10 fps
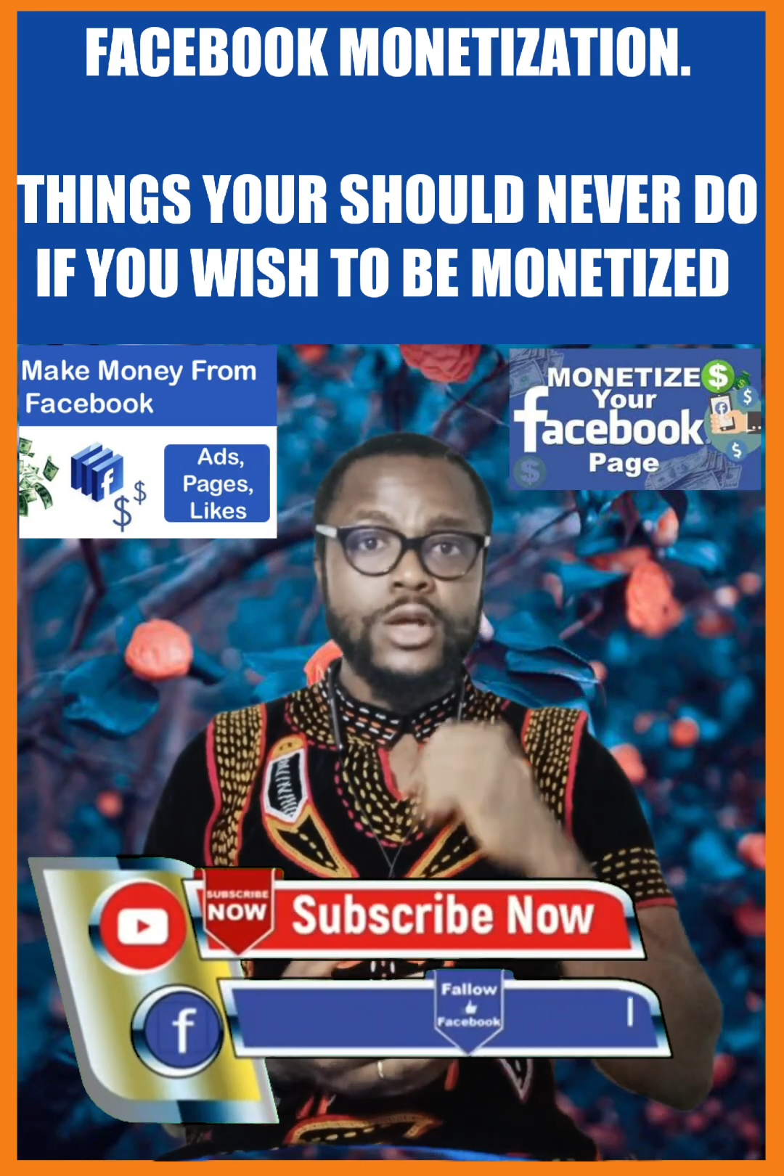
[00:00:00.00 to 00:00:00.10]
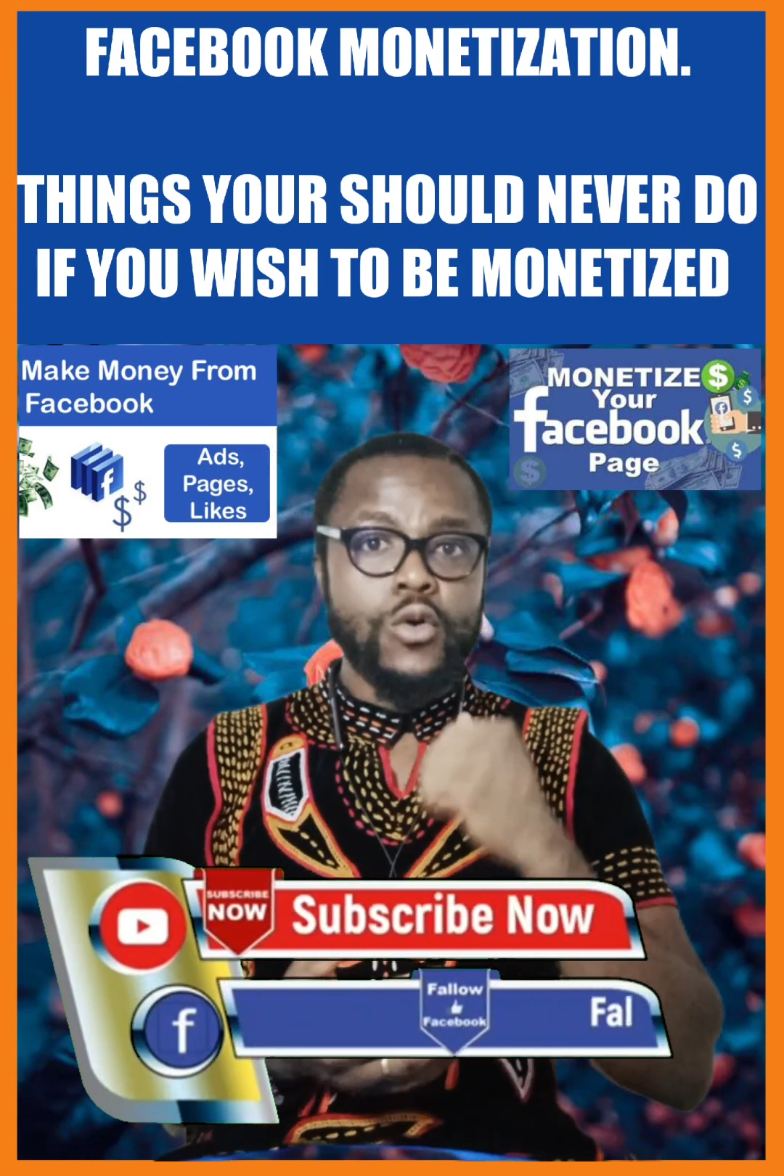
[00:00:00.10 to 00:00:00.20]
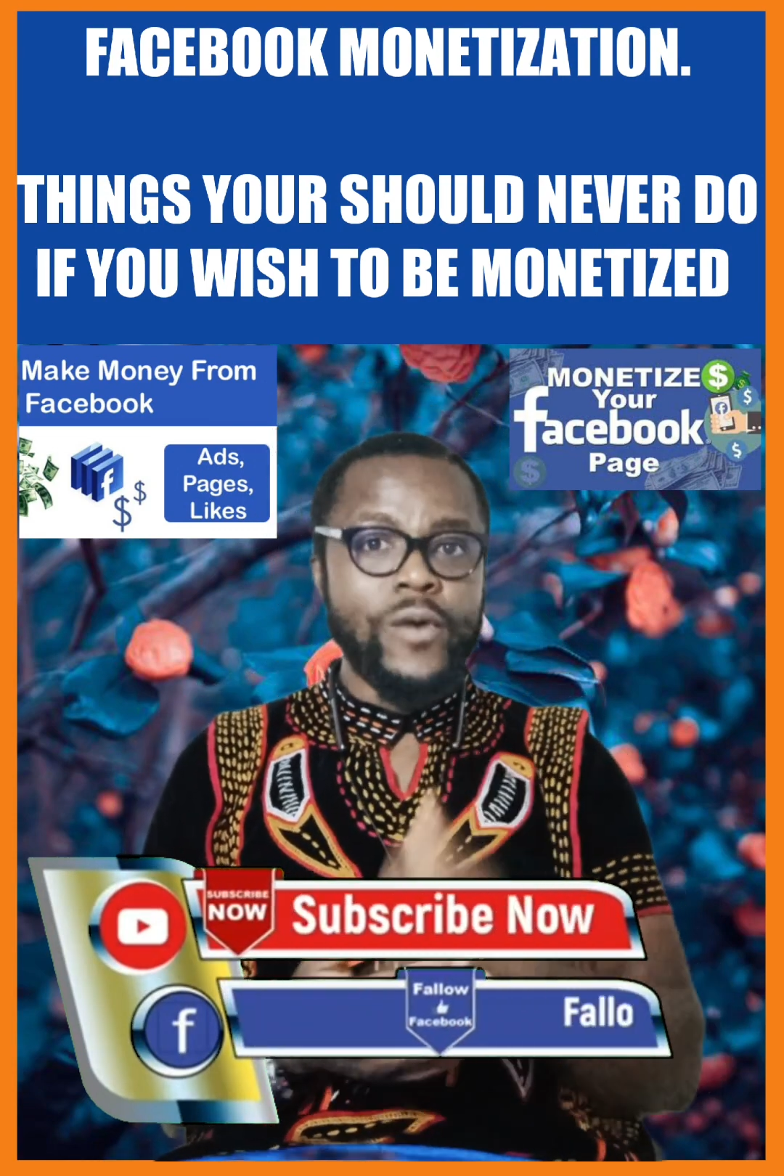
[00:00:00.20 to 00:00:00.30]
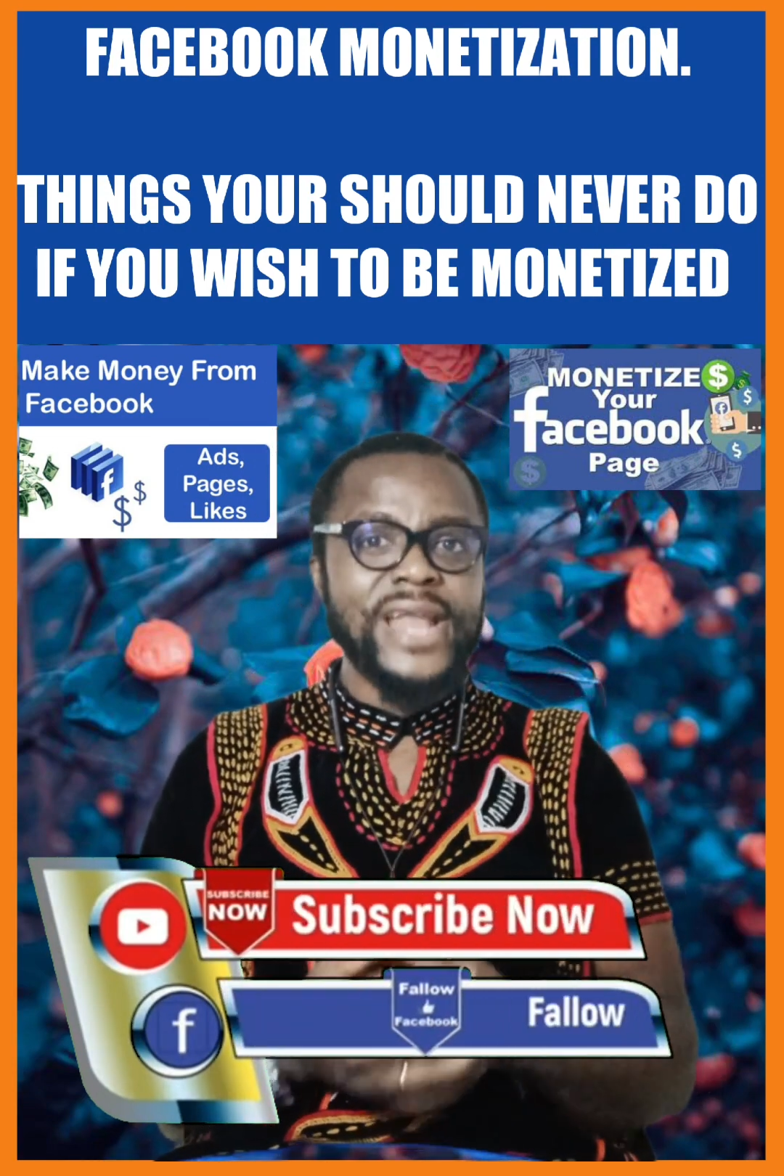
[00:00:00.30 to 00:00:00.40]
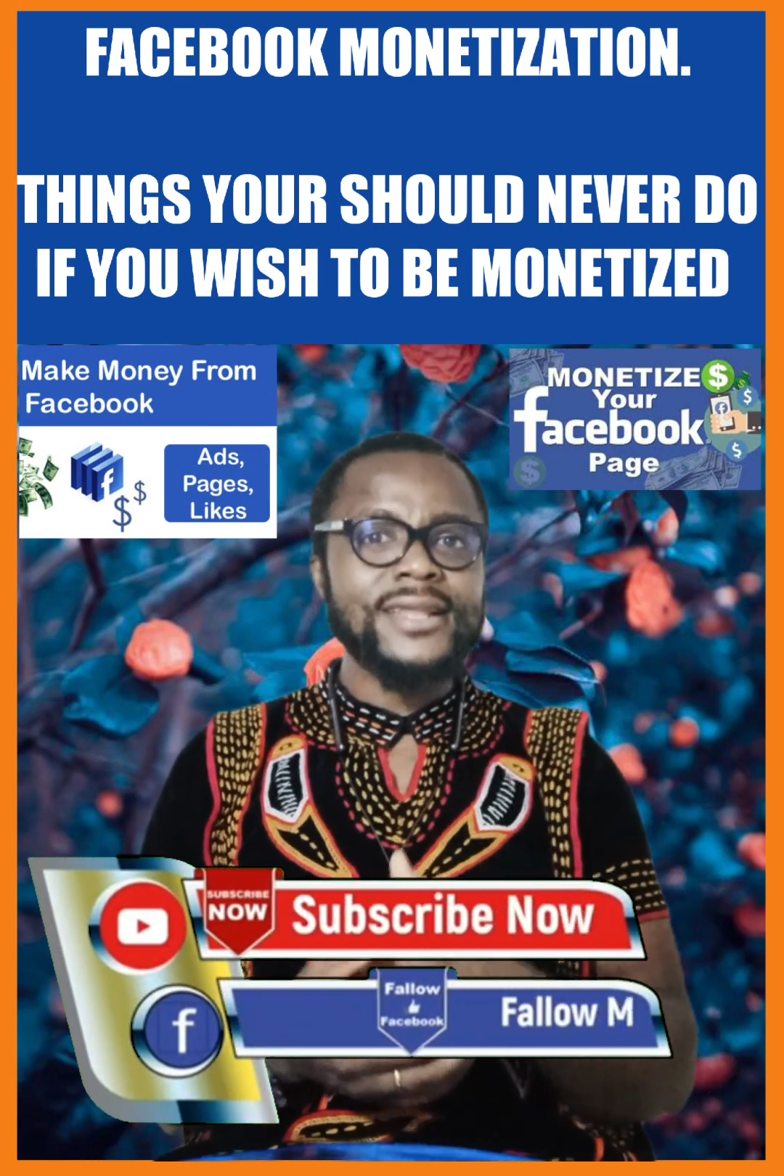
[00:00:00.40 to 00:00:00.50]

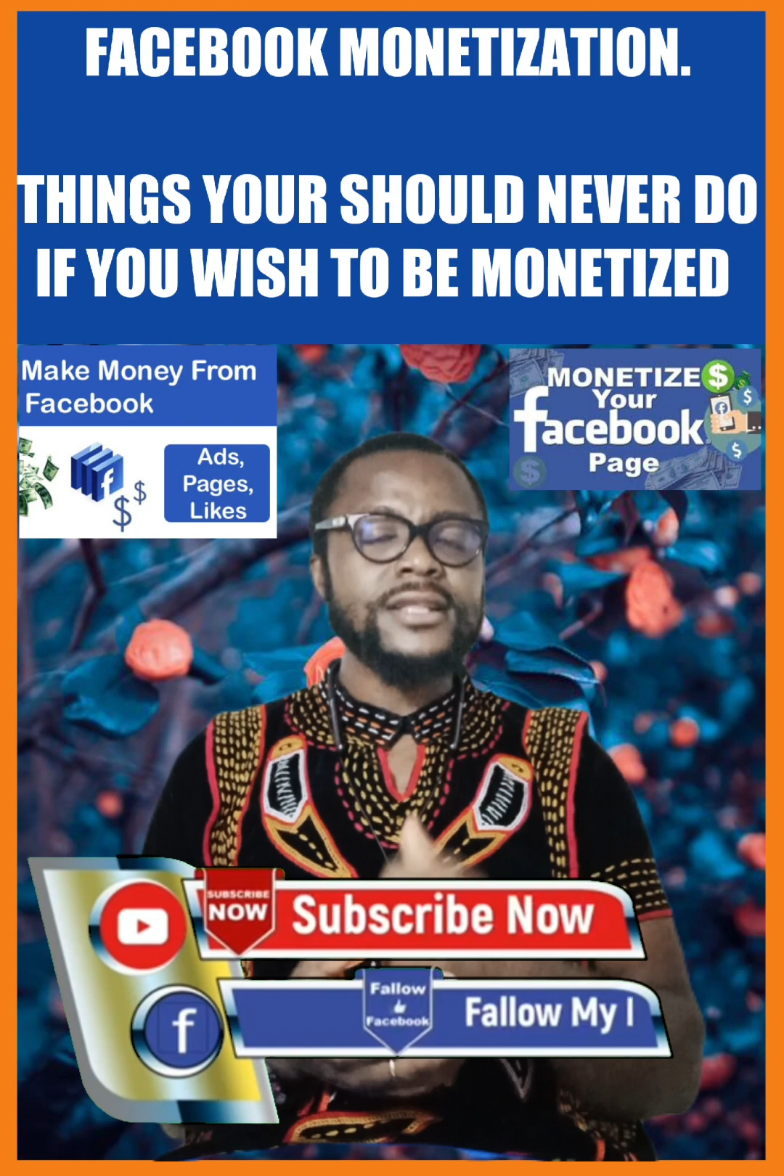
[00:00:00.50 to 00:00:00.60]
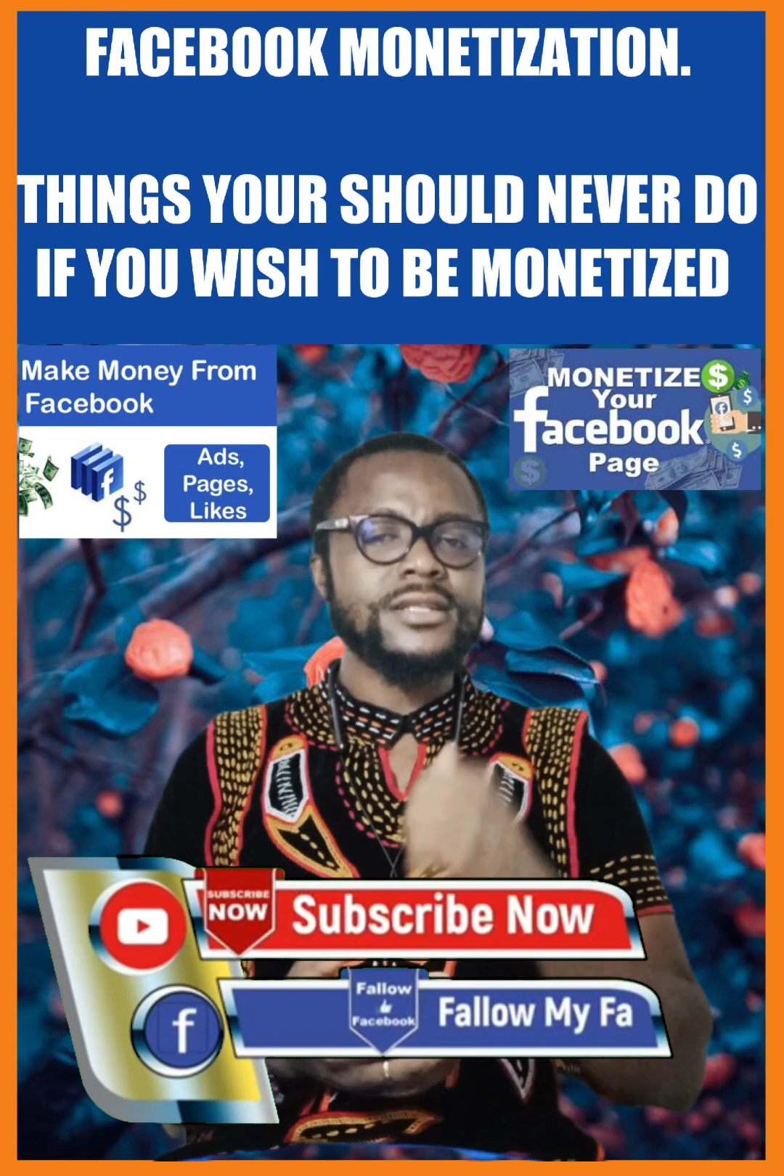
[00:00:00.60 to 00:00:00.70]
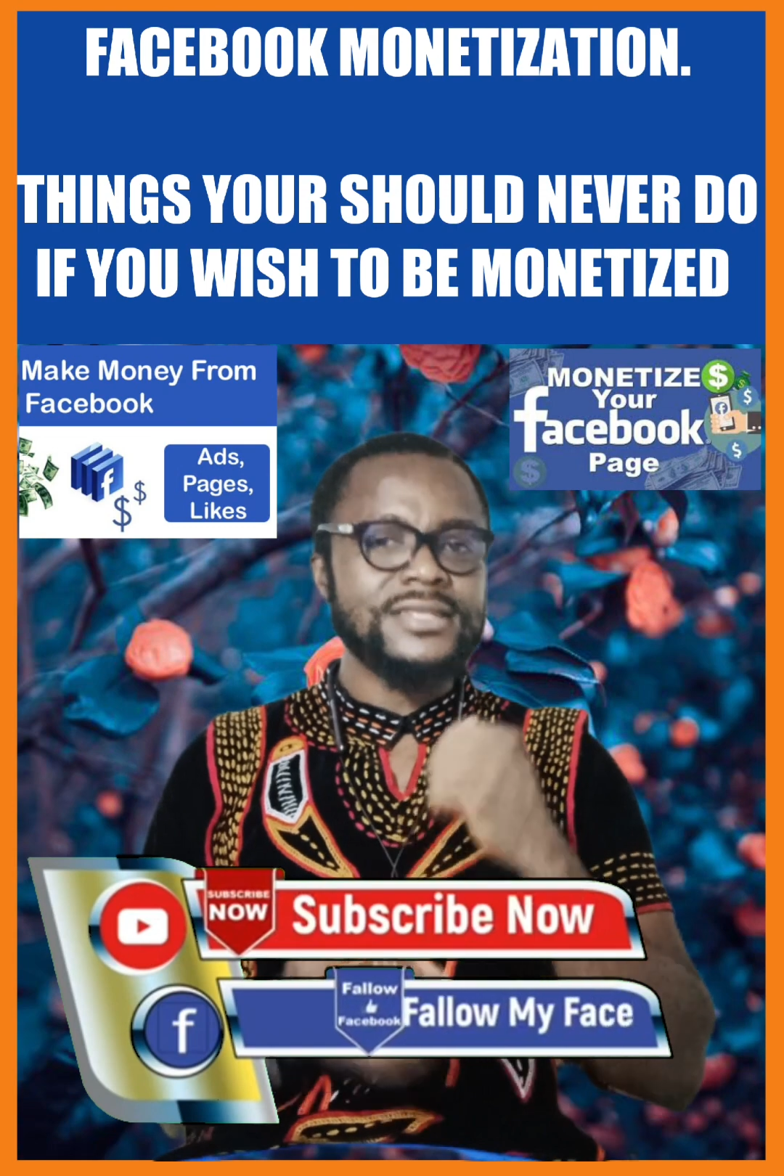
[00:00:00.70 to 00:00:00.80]
when